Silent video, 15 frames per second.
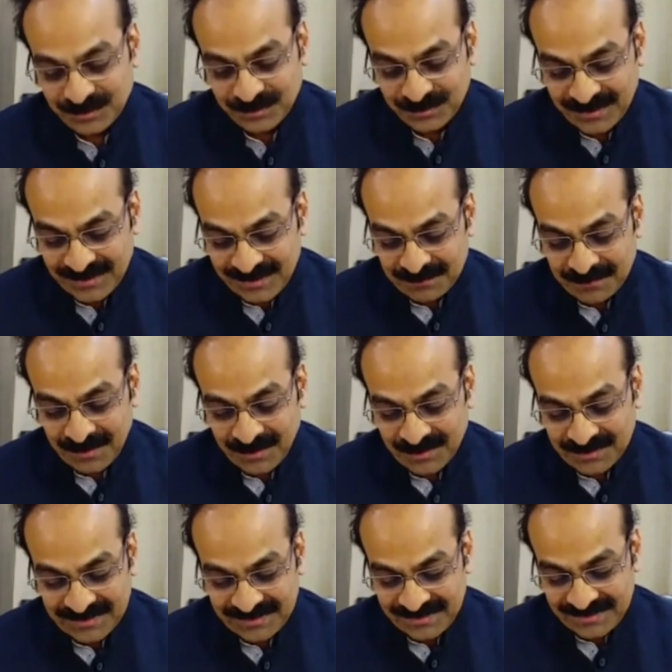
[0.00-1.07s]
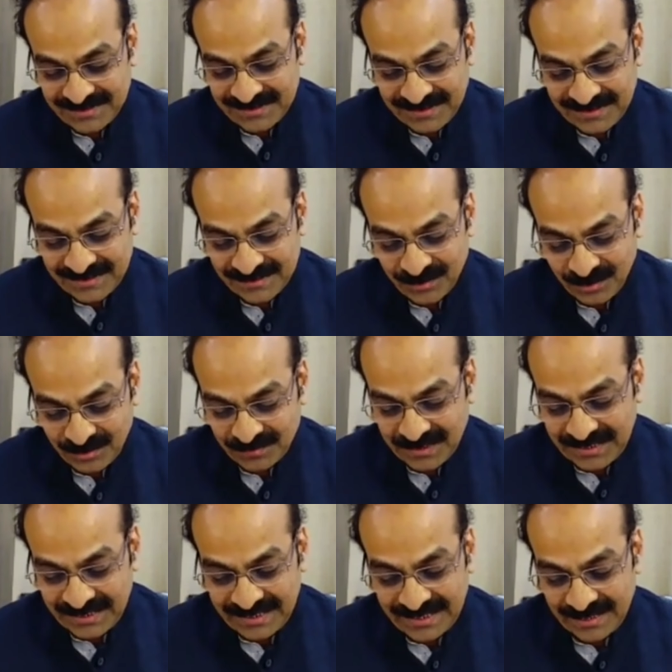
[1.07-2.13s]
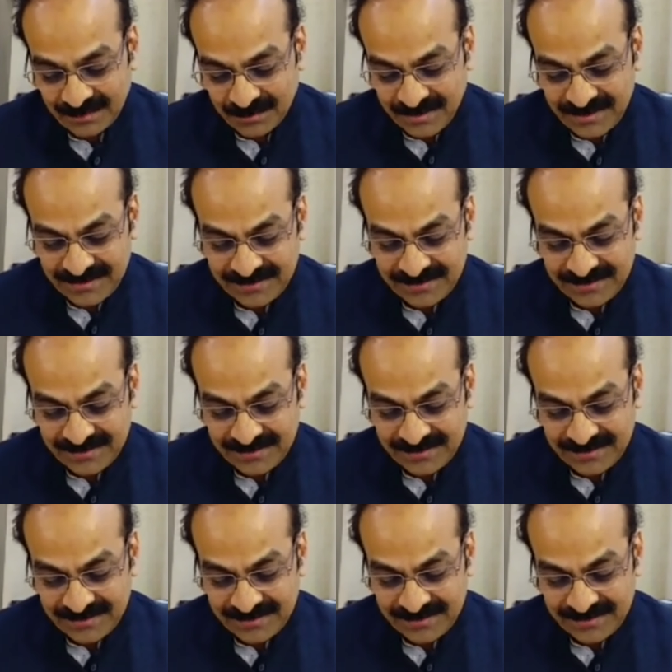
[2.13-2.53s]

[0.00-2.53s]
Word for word: because it oh, is, yes, I think it would it would uh,